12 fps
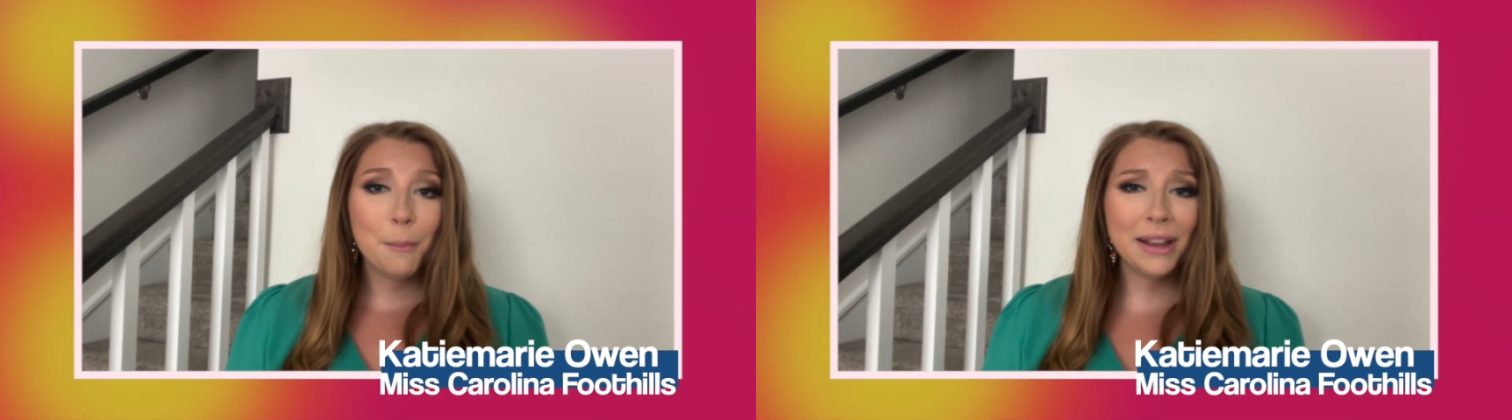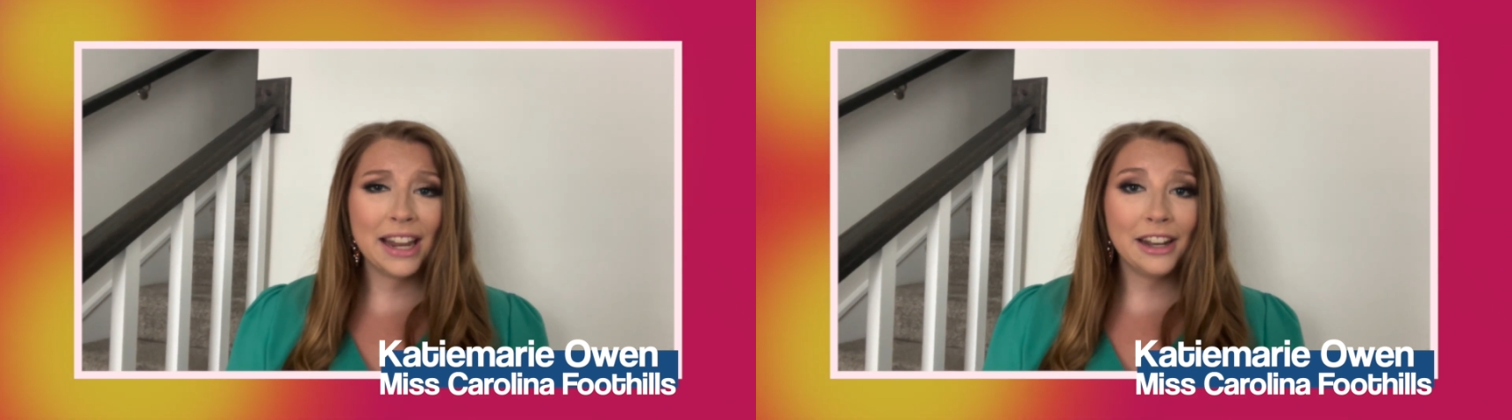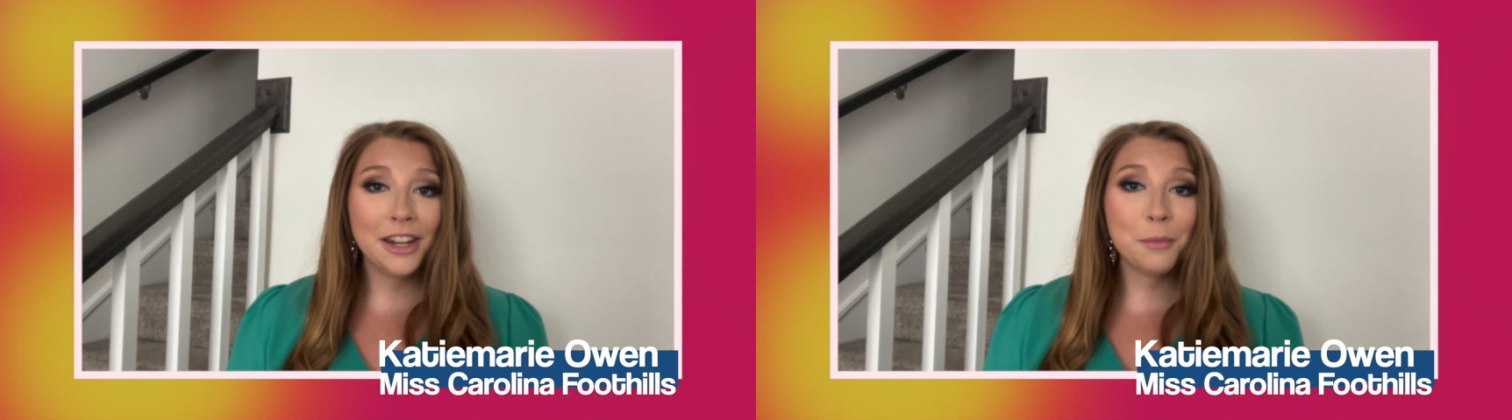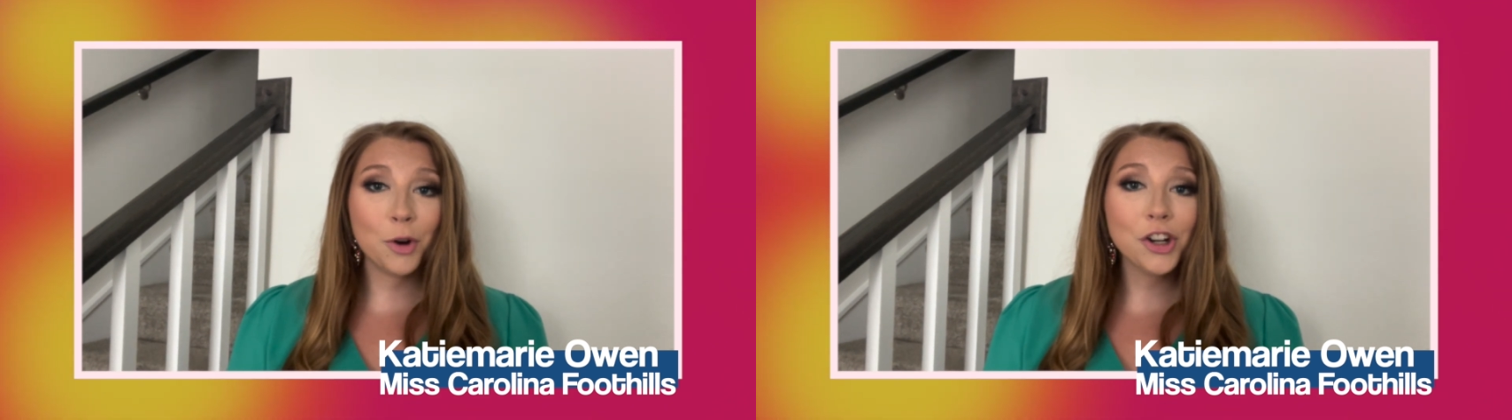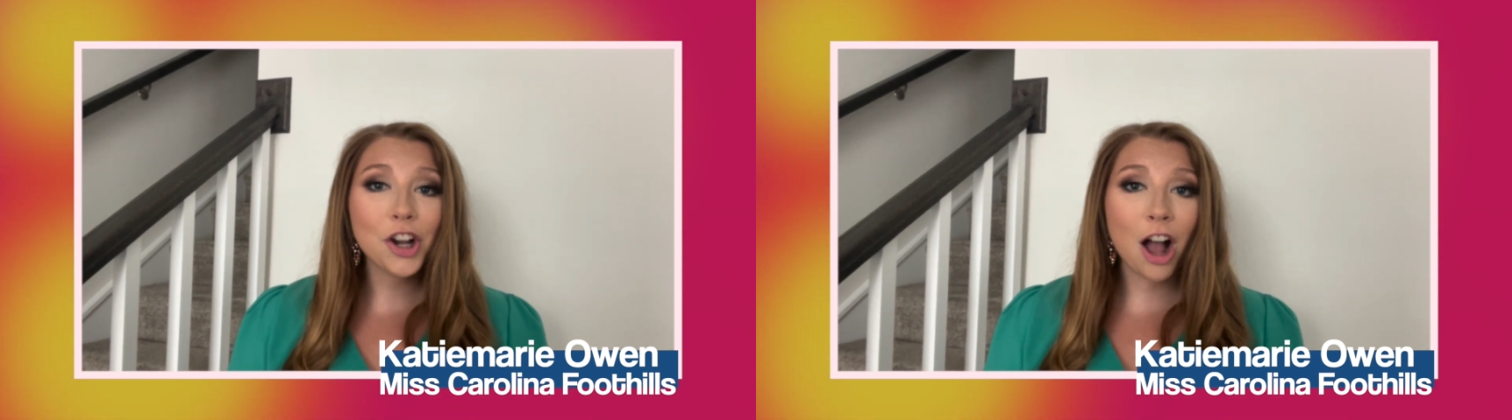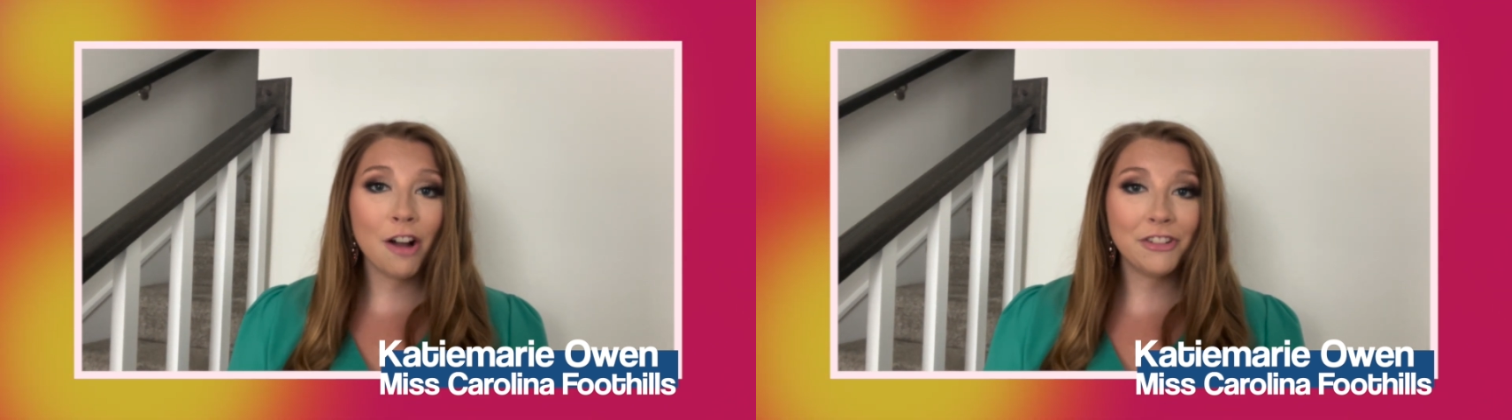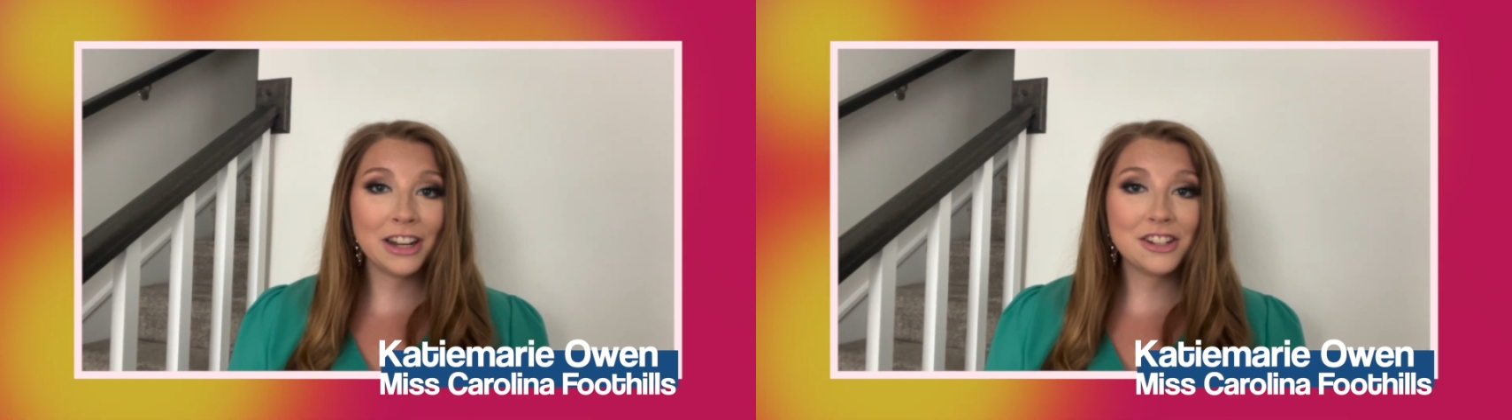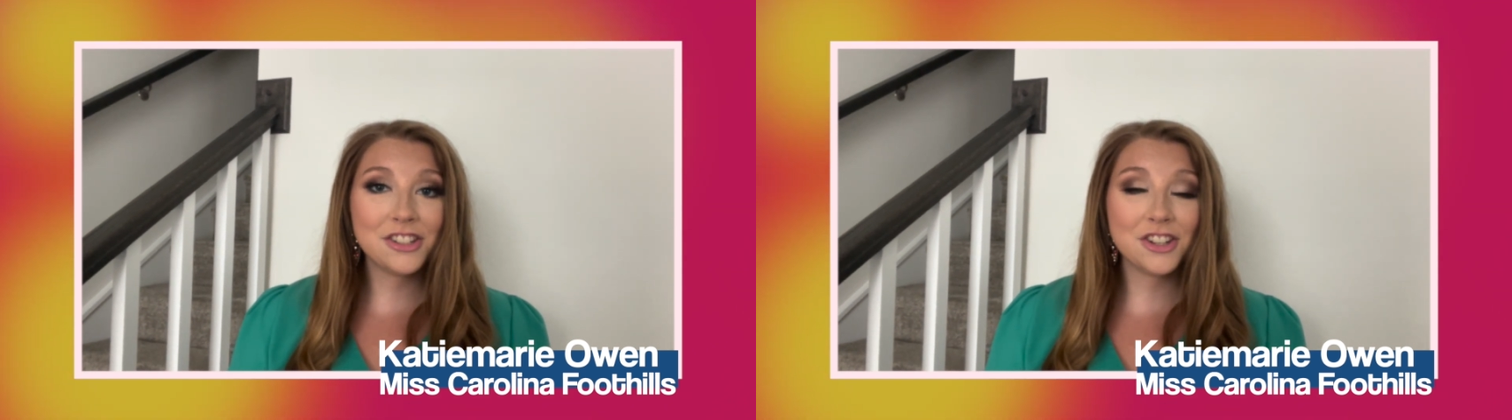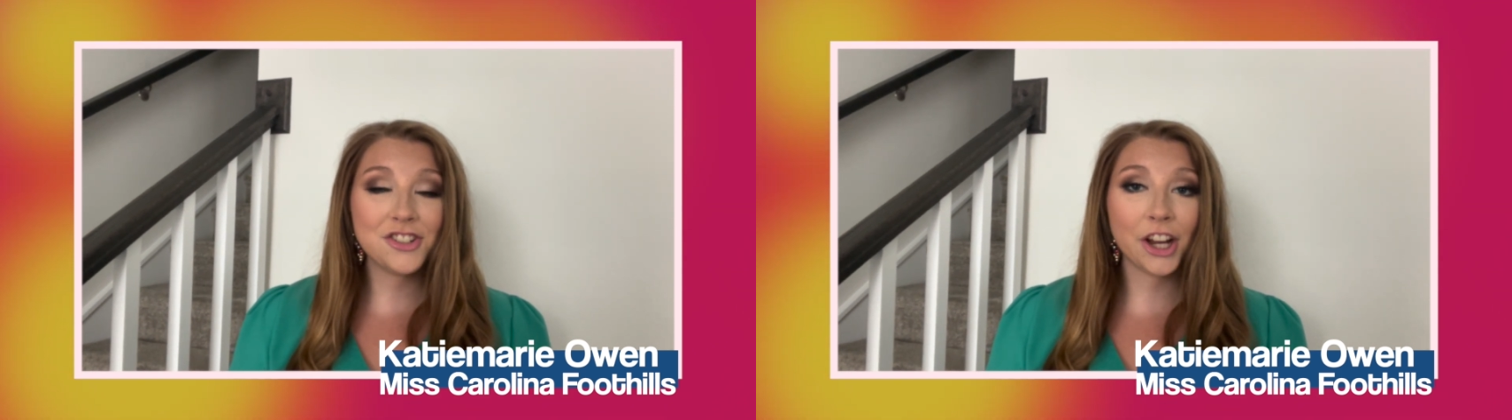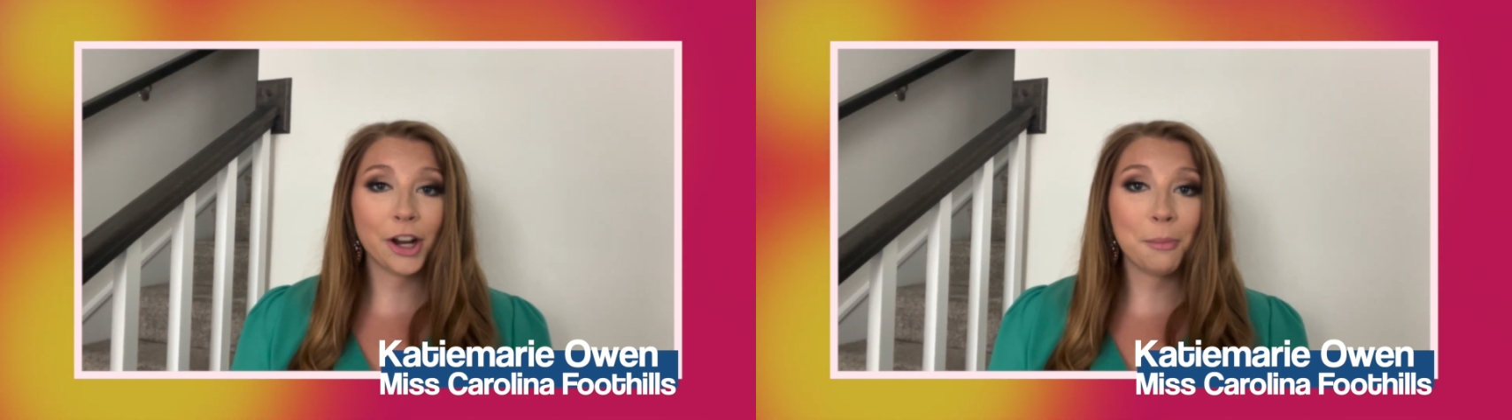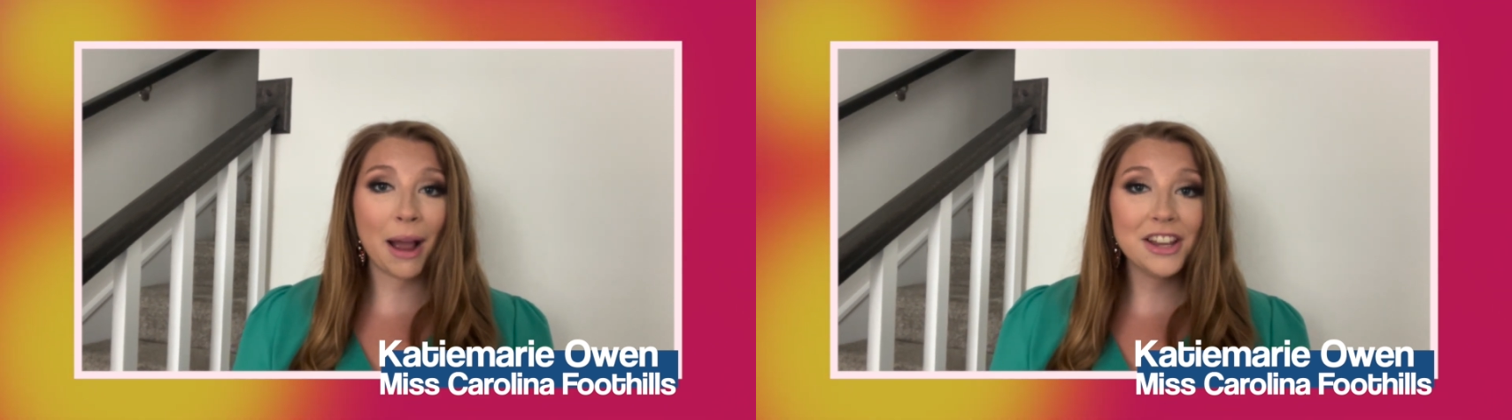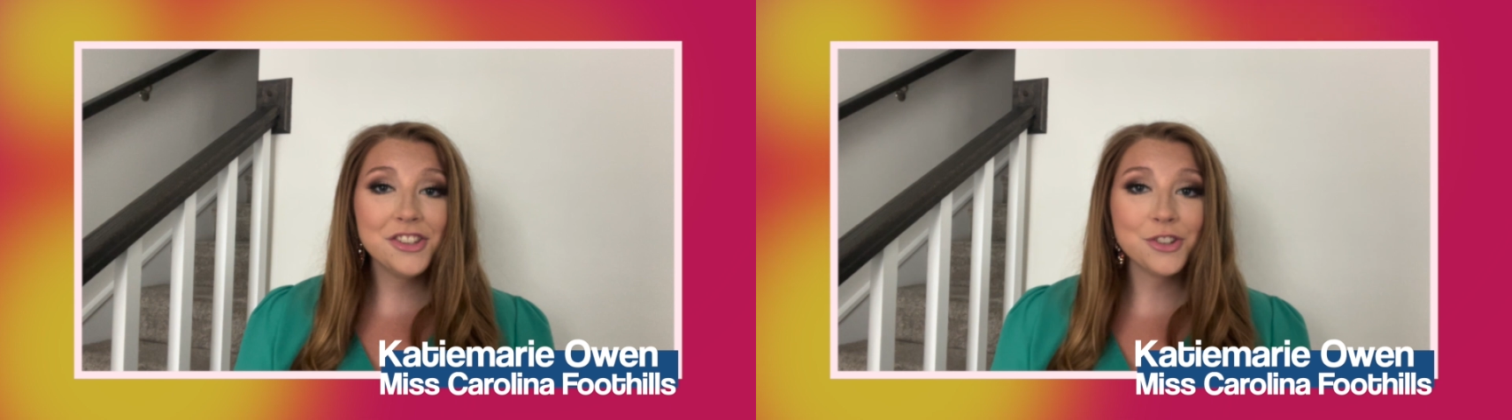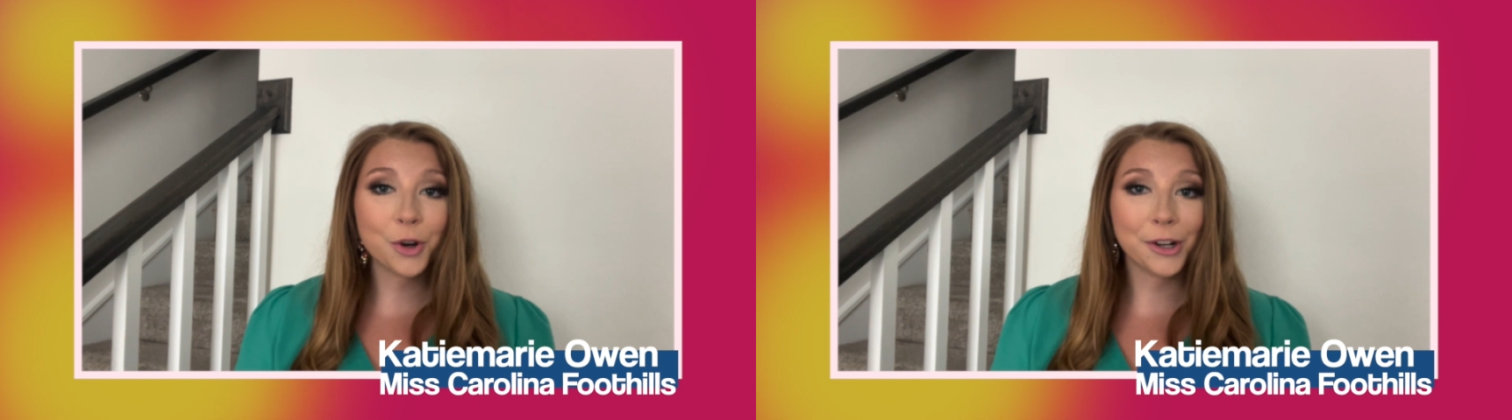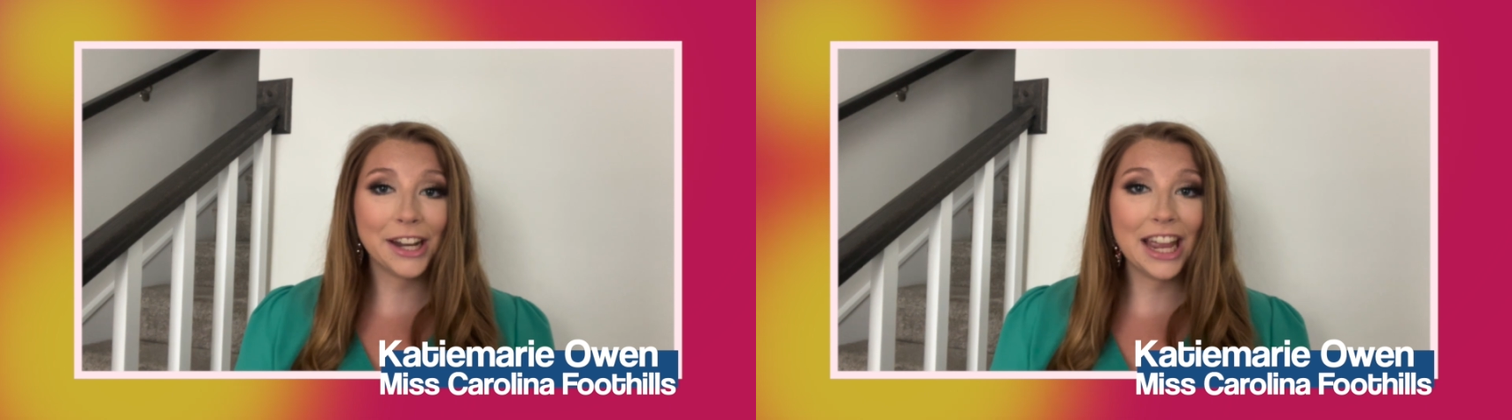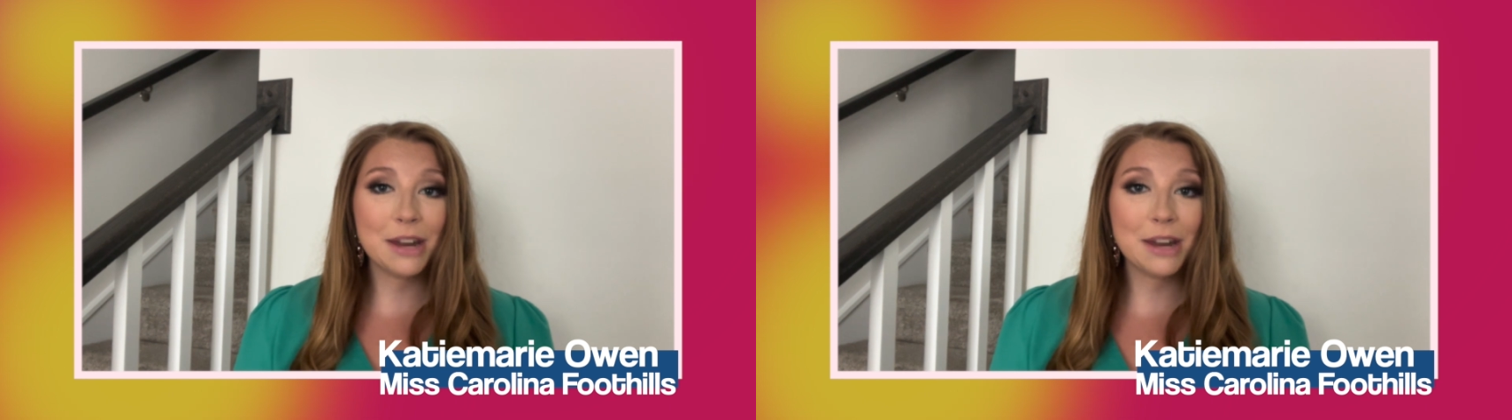but gaining more confidence to share my story